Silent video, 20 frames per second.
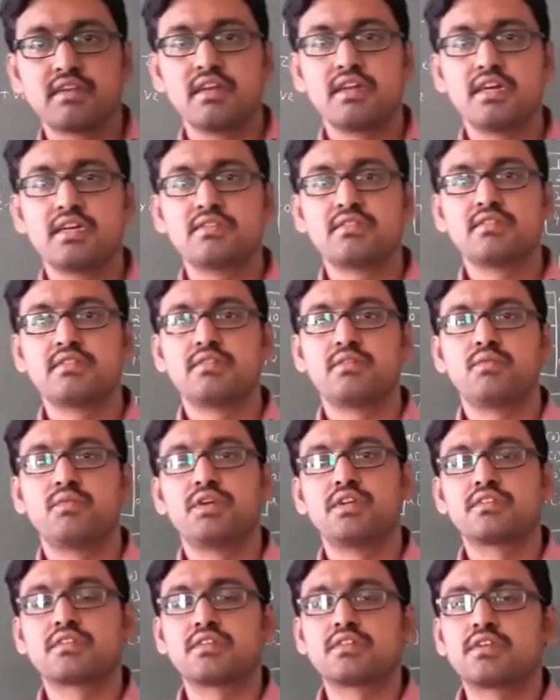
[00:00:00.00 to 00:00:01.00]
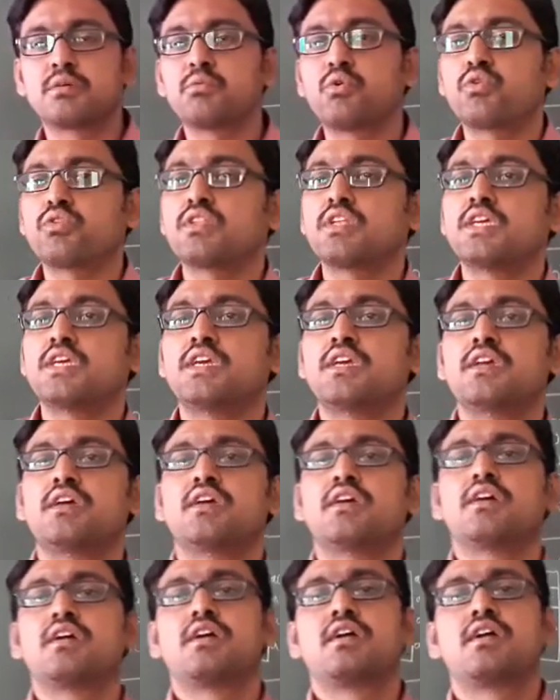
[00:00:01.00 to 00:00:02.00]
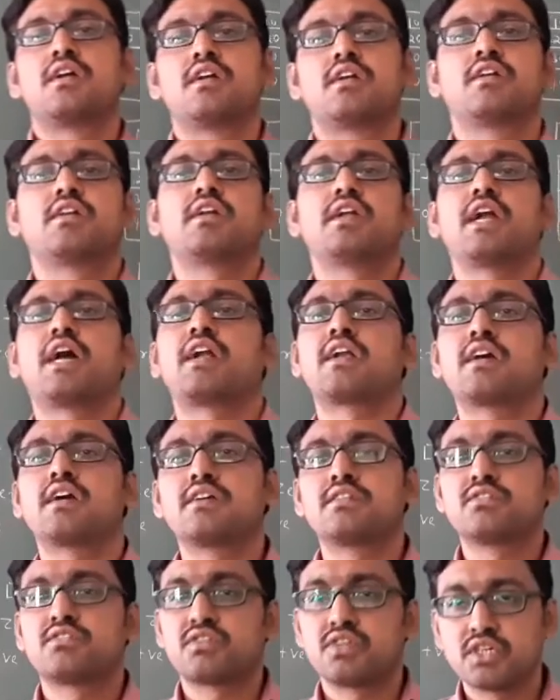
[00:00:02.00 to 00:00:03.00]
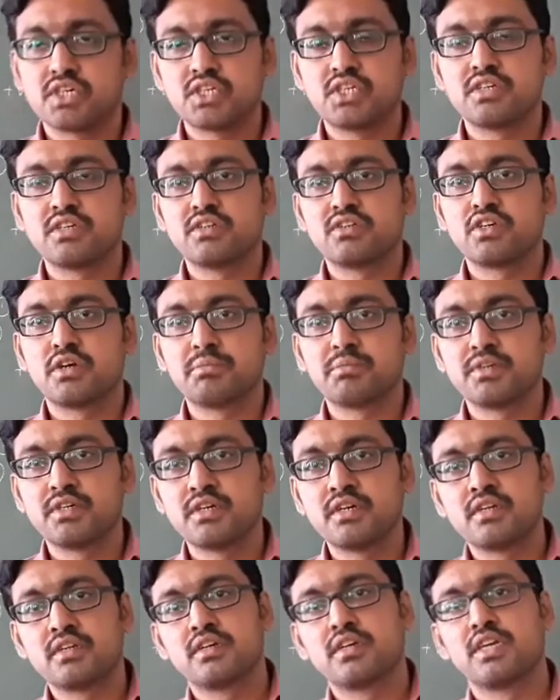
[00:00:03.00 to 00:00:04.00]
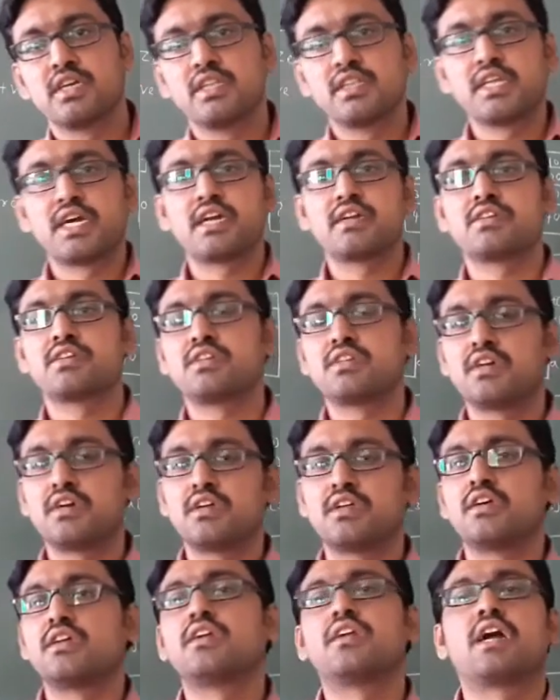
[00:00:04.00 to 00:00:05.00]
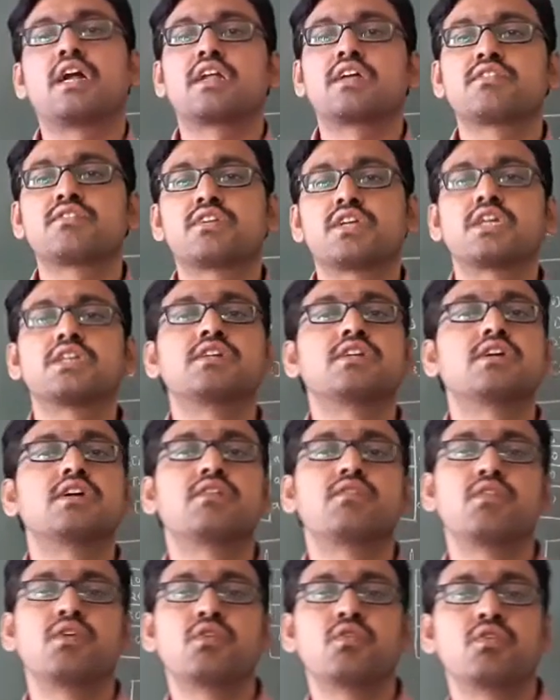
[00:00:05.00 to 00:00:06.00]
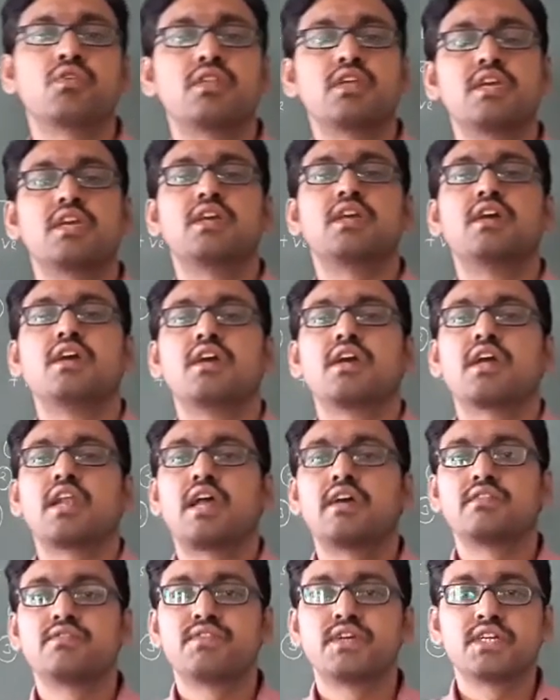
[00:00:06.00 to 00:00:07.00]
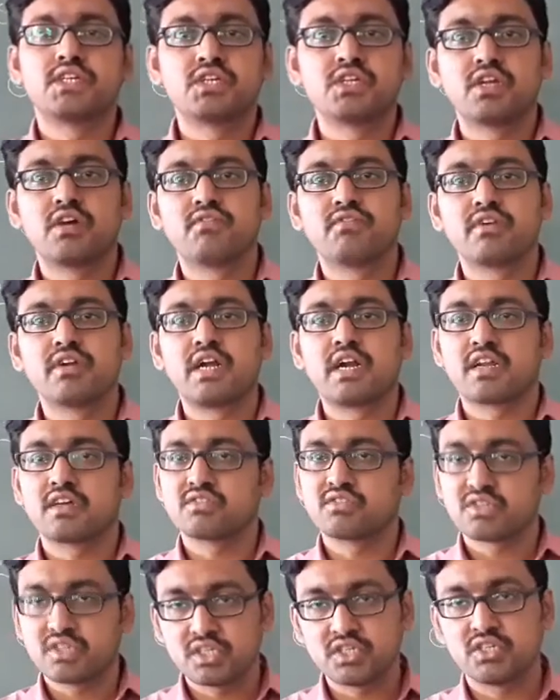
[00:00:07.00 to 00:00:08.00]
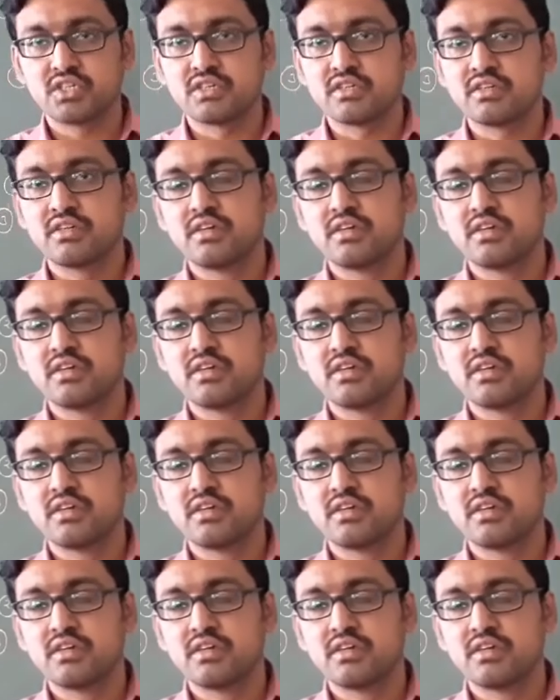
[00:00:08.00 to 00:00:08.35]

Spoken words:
class we discussed about the data structure chapter. In that data structure we know the classification of a data structure.